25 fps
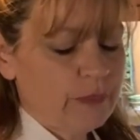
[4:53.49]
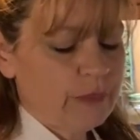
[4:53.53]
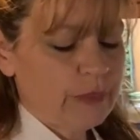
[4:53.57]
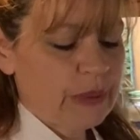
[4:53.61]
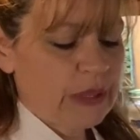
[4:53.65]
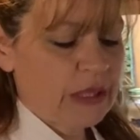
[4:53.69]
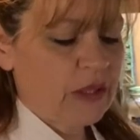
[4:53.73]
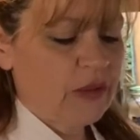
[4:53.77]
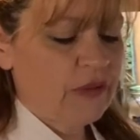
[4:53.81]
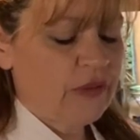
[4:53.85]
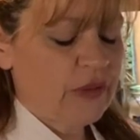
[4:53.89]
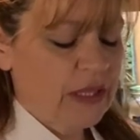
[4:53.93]

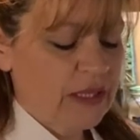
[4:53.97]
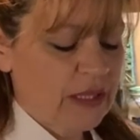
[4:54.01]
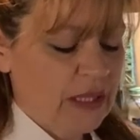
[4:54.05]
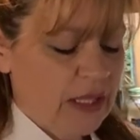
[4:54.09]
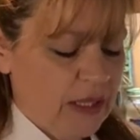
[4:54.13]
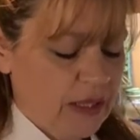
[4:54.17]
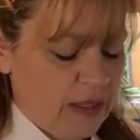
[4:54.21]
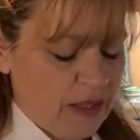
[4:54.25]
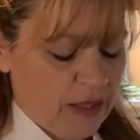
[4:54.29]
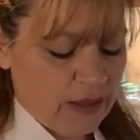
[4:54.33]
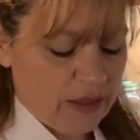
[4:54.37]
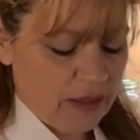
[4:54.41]
But I'll find
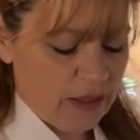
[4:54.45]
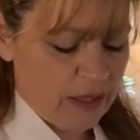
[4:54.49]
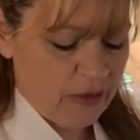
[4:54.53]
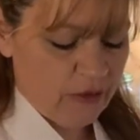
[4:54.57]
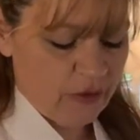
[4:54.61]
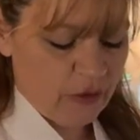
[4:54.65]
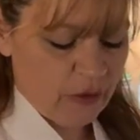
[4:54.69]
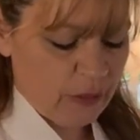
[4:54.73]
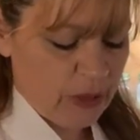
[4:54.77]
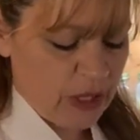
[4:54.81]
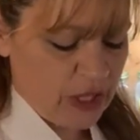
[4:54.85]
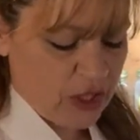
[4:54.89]
that
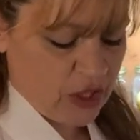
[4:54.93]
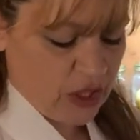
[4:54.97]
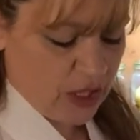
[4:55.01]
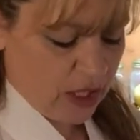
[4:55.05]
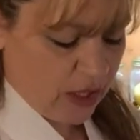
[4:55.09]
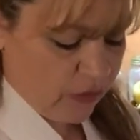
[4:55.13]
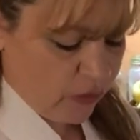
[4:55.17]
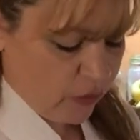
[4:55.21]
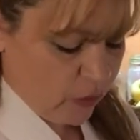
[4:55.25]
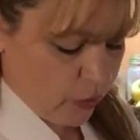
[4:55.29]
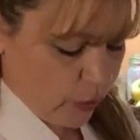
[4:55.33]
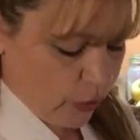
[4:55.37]
information
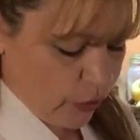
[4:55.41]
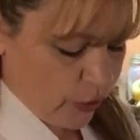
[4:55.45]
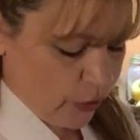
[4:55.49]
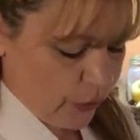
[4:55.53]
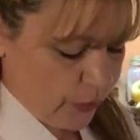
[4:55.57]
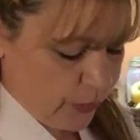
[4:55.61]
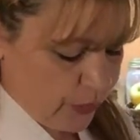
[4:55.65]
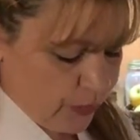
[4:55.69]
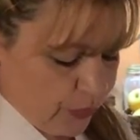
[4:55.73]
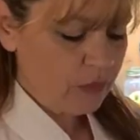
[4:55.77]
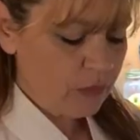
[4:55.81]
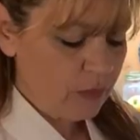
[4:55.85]
out for
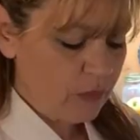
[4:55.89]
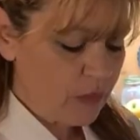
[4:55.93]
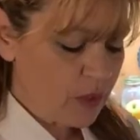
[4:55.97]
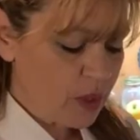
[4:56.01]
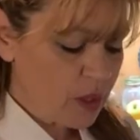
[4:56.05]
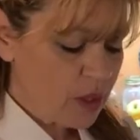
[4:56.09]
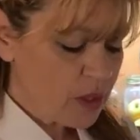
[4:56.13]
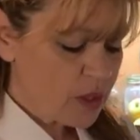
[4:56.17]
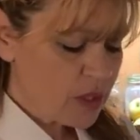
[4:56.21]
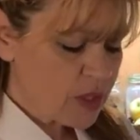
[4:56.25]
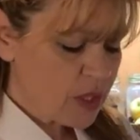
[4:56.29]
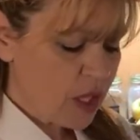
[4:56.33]
you.
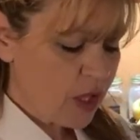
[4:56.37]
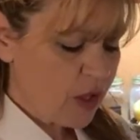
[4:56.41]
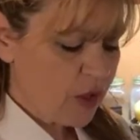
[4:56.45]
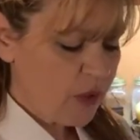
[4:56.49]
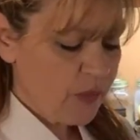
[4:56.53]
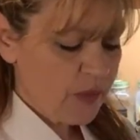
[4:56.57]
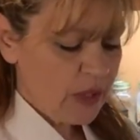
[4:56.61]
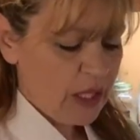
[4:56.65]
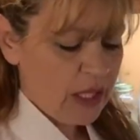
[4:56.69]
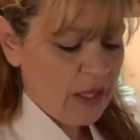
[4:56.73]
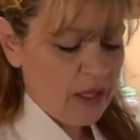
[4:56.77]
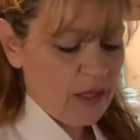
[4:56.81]

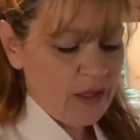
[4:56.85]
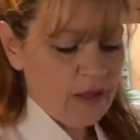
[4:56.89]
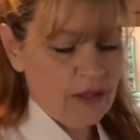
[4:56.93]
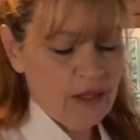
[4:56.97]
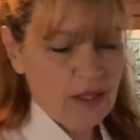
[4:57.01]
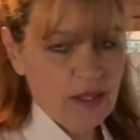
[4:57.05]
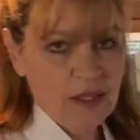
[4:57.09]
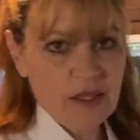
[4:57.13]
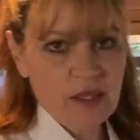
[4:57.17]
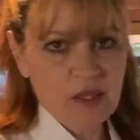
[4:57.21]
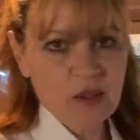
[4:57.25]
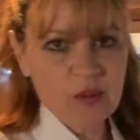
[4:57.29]
So
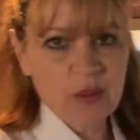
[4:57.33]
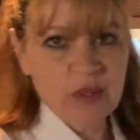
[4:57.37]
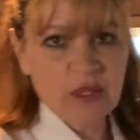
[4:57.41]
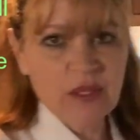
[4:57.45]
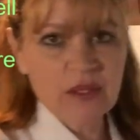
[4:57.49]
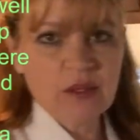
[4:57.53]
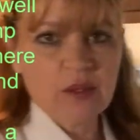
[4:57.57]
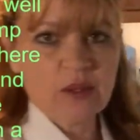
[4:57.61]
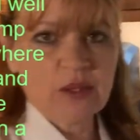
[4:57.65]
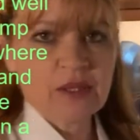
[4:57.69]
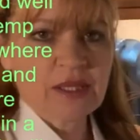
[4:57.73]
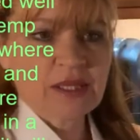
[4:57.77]
this is what
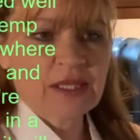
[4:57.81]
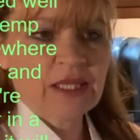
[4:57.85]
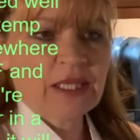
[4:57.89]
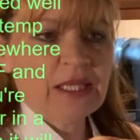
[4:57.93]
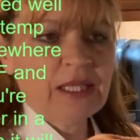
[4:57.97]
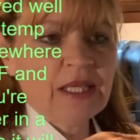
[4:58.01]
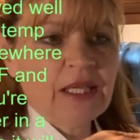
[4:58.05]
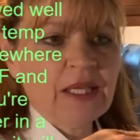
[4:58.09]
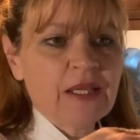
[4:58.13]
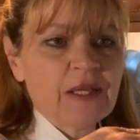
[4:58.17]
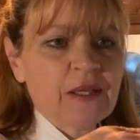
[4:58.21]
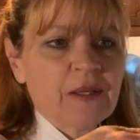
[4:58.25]
it looks
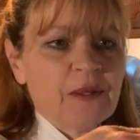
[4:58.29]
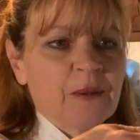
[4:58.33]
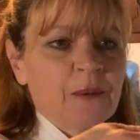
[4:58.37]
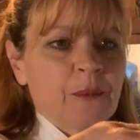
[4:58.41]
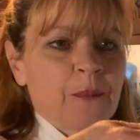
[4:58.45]
like.